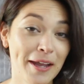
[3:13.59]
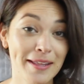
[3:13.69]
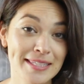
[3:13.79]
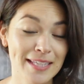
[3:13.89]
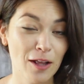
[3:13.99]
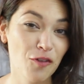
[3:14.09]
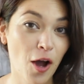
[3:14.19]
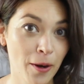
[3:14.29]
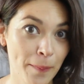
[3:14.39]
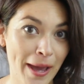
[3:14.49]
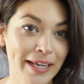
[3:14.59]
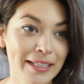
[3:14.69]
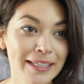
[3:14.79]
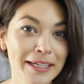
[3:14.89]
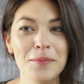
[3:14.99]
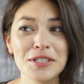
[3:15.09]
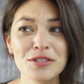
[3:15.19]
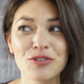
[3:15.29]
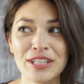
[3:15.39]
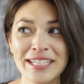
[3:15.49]
by itself automatically, which
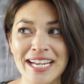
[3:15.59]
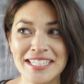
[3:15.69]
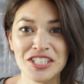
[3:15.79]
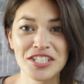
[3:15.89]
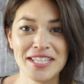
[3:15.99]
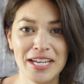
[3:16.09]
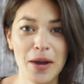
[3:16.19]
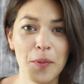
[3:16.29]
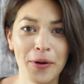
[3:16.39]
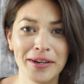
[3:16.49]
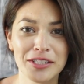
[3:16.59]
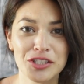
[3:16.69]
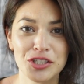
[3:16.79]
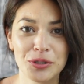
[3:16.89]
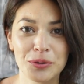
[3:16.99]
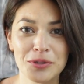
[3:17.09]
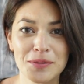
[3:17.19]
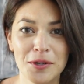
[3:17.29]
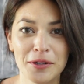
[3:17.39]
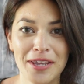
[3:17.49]
is really nice in just like a point and shoot
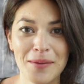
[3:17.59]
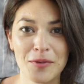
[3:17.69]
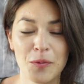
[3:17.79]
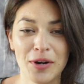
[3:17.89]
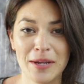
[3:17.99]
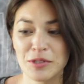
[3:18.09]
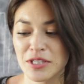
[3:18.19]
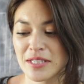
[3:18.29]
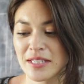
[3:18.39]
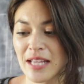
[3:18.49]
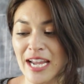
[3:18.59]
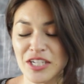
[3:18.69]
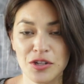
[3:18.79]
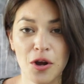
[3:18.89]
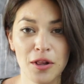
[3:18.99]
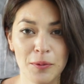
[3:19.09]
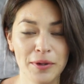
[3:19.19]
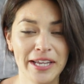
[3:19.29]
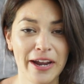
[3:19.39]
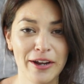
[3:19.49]
small camera when all I
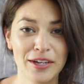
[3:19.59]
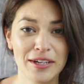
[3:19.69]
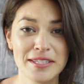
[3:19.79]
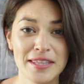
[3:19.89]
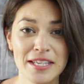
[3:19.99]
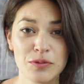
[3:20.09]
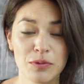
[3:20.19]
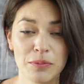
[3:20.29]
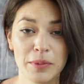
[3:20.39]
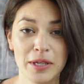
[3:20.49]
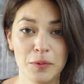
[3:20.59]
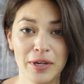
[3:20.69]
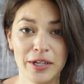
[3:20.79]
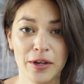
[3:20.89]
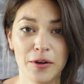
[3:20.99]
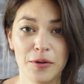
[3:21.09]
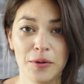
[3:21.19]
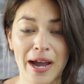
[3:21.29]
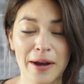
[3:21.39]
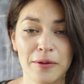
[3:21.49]
want to carry is this with me when I
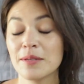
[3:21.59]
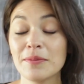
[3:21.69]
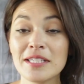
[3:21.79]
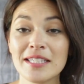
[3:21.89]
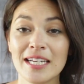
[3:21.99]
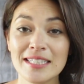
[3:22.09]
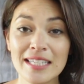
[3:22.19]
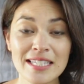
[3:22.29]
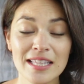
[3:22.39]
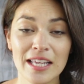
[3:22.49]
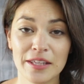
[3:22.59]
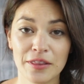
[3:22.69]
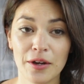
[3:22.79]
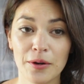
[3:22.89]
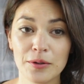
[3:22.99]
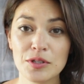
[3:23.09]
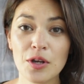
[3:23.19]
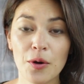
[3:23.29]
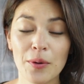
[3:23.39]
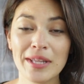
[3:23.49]
go out. Some things that I dislike though,
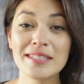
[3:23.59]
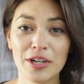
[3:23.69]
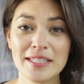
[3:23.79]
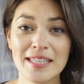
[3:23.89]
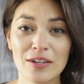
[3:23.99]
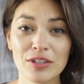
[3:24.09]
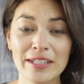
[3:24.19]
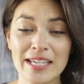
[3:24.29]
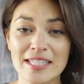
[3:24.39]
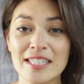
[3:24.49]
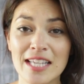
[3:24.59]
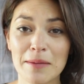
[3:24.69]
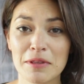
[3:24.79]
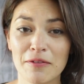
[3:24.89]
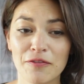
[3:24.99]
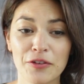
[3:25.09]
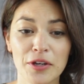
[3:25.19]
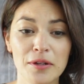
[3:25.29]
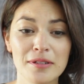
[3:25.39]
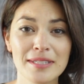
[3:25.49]
so it creates that really nice depth of
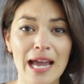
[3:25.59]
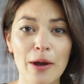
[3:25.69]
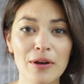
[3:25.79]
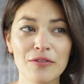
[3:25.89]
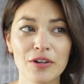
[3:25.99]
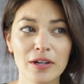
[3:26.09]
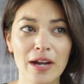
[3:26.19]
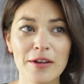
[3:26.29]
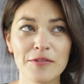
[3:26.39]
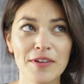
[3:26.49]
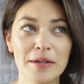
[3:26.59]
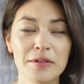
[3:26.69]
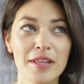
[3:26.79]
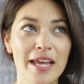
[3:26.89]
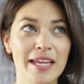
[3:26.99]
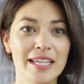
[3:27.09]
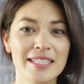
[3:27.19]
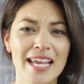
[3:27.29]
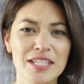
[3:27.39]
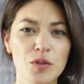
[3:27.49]
field. However, I found that
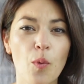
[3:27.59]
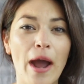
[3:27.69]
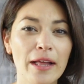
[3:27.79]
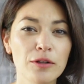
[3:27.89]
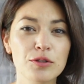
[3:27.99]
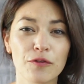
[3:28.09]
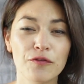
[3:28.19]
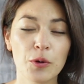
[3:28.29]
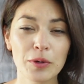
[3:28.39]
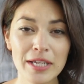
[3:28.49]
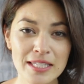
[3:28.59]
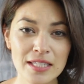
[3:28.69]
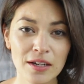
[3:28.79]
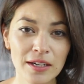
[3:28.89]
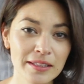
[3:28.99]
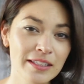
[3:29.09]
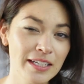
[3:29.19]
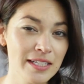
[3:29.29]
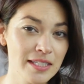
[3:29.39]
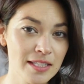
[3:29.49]
it takes a while to focus on
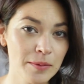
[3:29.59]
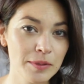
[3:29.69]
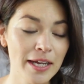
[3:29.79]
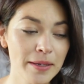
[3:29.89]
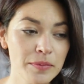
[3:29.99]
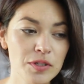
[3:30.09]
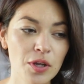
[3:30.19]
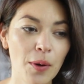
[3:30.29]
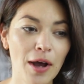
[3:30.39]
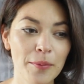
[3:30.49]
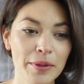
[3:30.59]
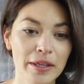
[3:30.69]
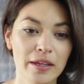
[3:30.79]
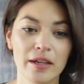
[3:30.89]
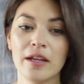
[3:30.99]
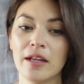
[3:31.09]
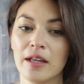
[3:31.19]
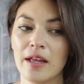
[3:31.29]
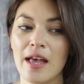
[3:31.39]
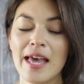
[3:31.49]
things sometimes, so I'll be,
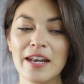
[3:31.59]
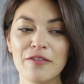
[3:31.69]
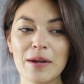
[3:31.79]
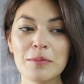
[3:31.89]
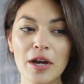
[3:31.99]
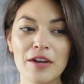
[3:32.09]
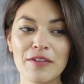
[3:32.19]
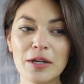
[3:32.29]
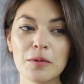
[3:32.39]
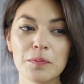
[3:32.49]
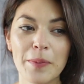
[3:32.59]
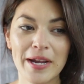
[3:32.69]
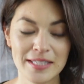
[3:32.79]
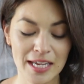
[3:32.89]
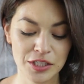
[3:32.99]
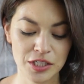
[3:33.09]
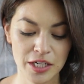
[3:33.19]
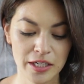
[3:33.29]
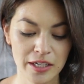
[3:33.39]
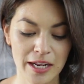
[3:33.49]
and if I don't pay
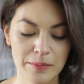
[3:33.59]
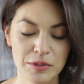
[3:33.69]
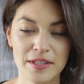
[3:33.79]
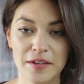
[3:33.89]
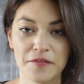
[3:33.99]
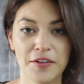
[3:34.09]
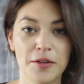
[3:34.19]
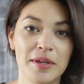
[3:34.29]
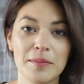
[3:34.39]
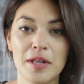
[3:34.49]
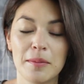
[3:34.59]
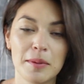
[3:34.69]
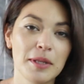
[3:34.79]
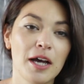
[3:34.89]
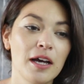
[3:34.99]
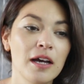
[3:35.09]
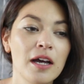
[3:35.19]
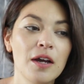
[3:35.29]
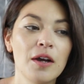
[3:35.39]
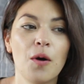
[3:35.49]
attention and I'm just like filming, blah, blah, blah,
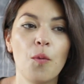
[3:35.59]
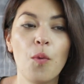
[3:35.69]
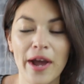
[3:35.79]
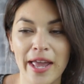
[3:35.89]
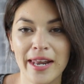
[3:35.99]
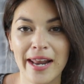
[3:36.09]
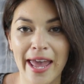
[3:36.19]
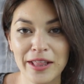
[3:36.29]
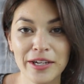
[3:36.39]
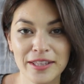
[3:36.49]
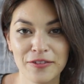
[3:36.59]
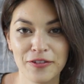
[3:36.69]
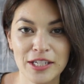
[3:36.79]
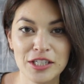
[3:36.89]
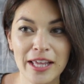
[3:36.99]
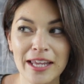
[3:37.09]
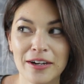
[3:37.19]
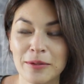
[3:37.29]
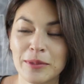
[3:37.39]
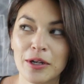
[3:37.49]
when I look at the footage
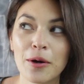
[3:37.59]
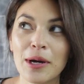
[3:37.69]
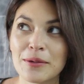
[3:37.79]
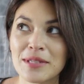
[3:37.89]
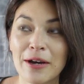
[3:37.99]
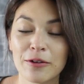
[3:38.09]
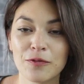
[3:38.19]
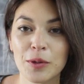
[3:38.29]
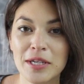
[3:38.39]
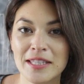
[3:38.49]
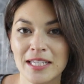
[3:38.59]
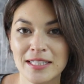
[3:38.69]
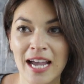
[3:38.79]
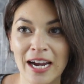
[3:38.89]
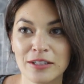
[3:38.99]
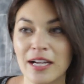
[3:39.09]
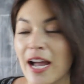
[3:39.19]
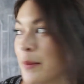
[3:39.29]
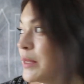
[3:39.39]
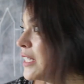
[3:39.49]
later, I'm like, oh, I was out of focus the entire
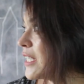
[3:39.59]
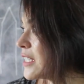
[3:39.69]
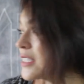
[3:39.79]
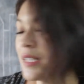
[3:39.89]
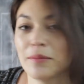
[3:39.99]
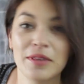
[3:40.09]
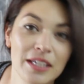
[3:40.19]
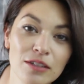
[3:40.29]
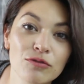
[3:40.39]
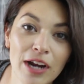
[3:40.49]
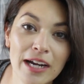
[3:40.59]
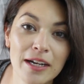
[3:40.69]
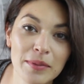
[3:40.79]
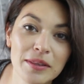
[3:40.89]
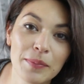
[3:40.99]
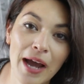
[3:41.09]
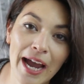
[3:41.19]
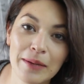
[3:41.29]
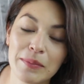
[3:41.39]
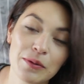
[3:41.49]
time, and like something random and
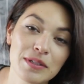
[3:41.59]
behind me